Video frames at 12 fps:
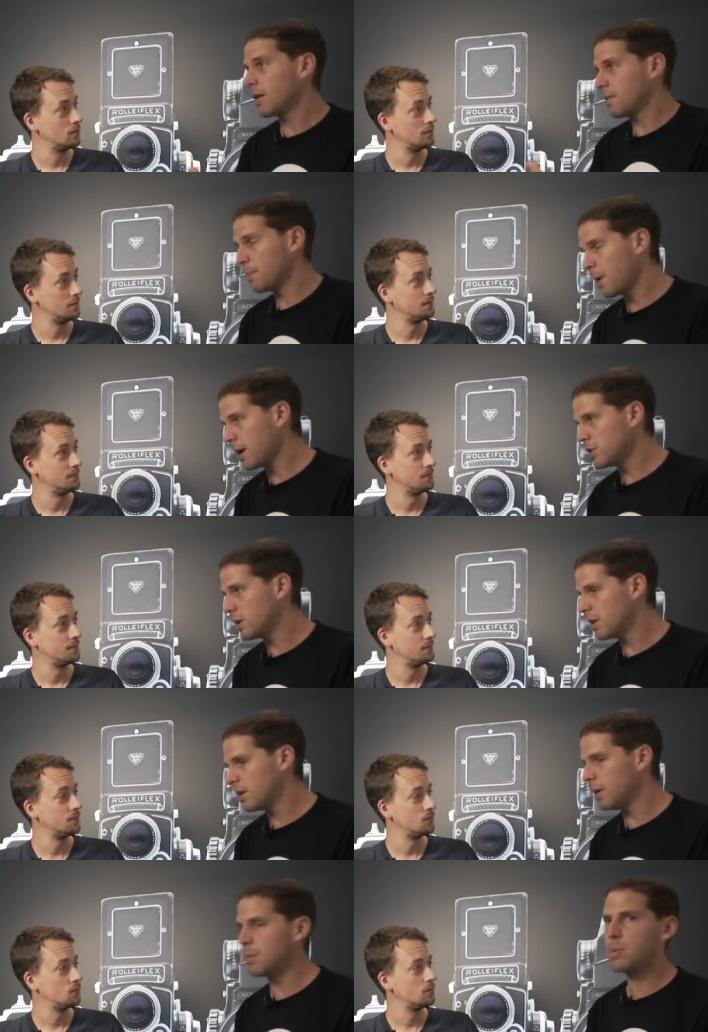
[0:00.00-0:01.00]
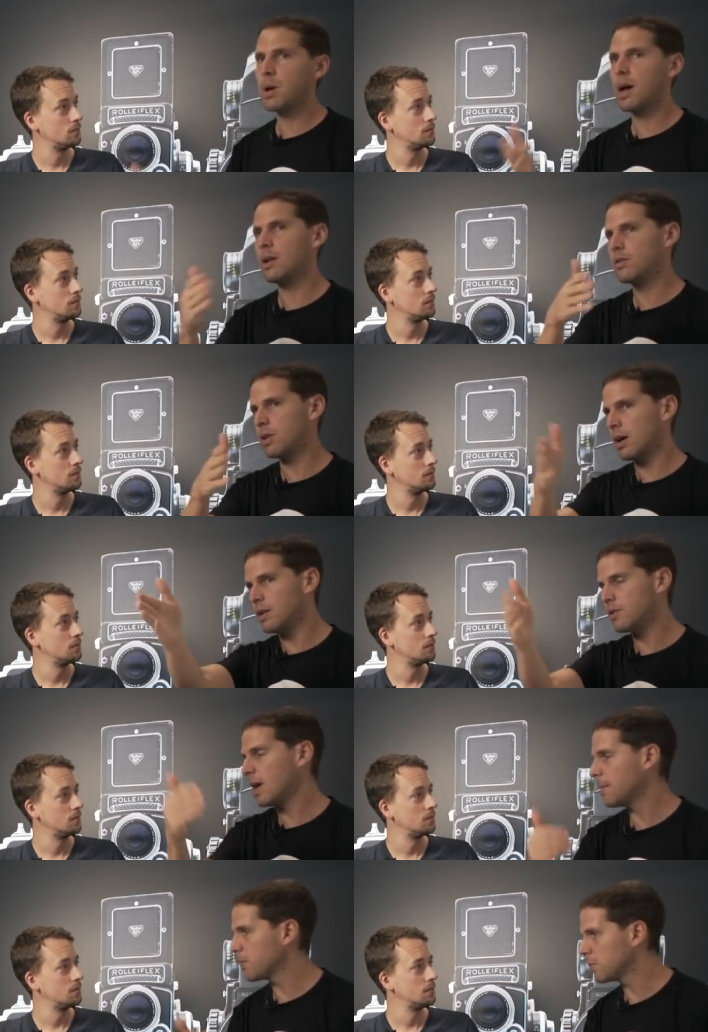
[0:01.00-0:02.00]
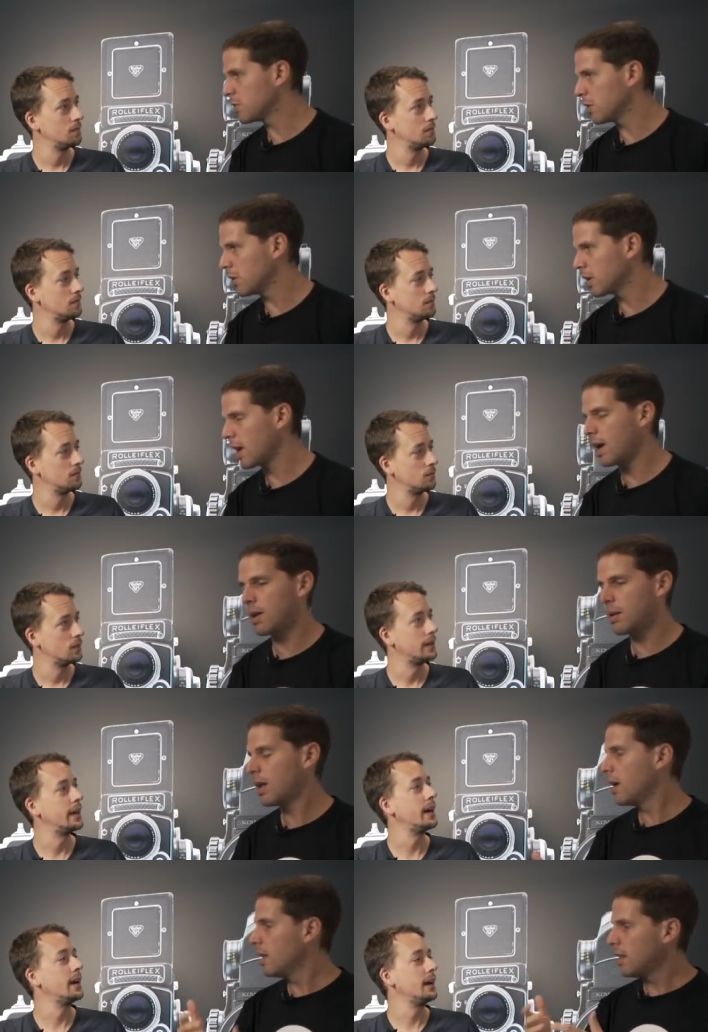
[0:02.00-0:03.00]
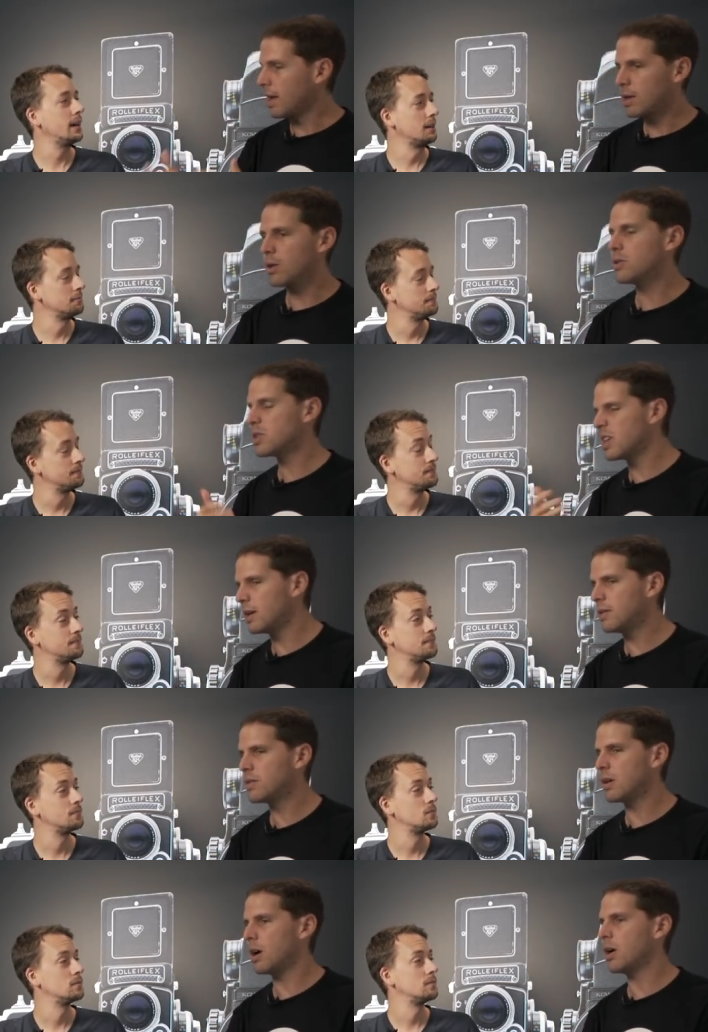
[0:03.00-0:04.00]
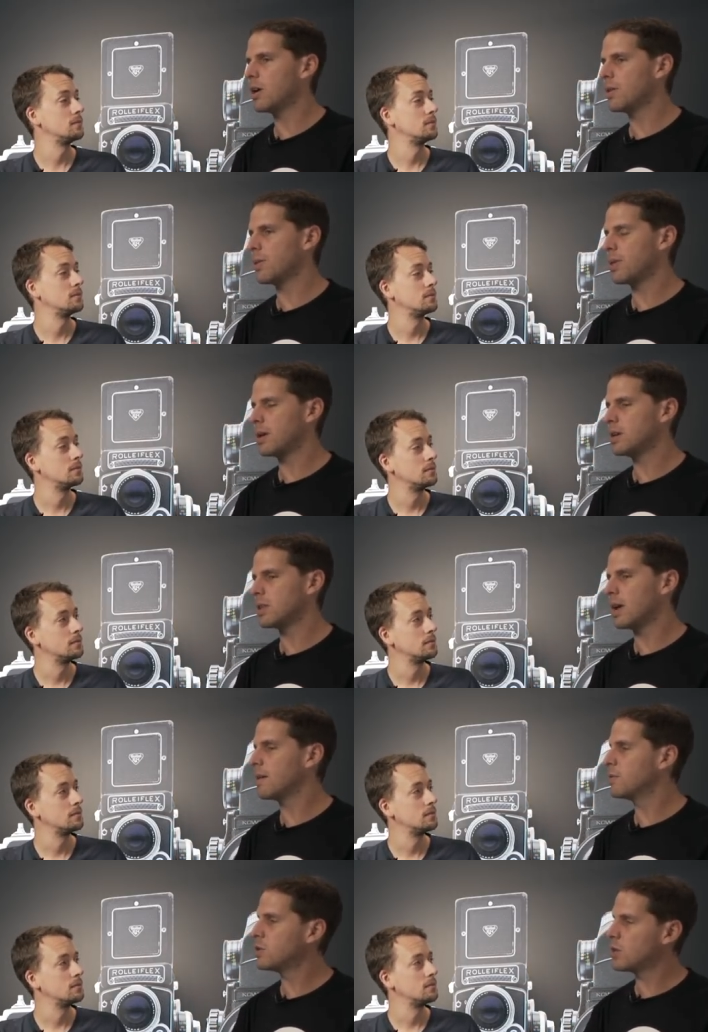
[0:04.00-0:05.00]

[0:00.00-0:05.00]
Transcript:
Speaker 1: of passion. I mean, we had uh, Sam from Solarcan. Yeah. Like those things are the things that have